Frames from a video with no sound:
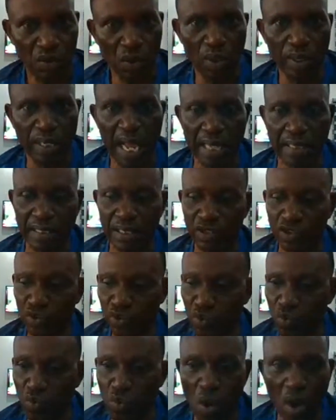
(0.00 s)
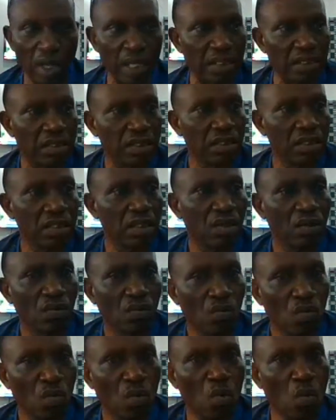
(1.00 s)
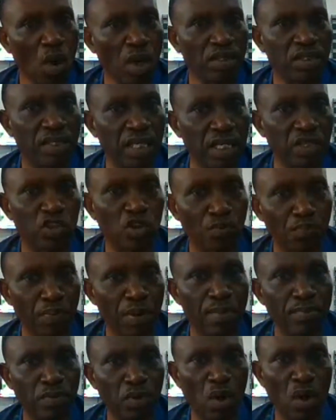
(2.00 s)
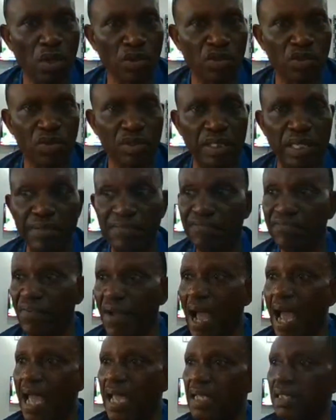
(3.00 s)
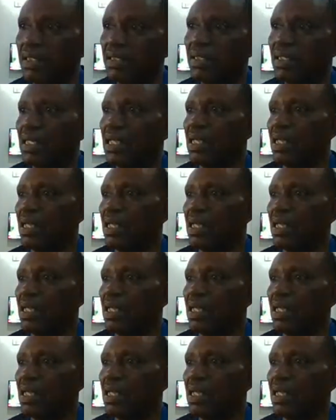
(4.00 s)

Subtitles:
So that is what the Supreme Court defined